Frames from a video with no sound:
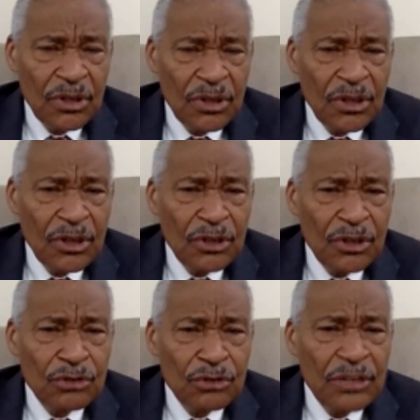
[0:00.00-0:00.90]
to
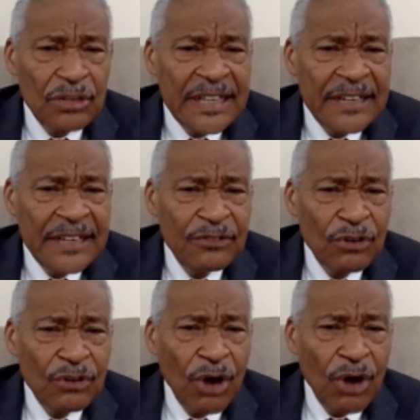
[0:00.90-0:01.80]
leave your
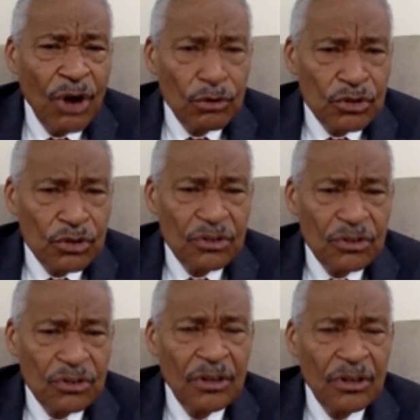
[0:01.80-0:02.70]
house,
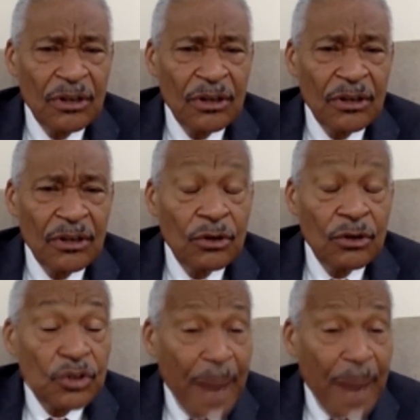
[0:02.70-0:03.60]
your
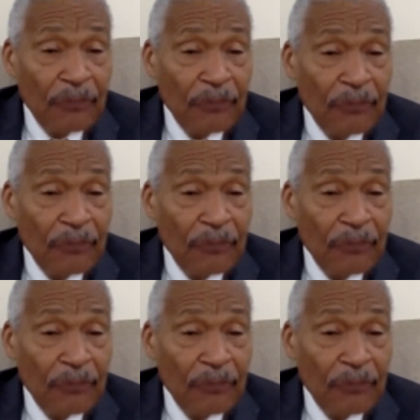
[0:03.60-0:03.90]
spouse,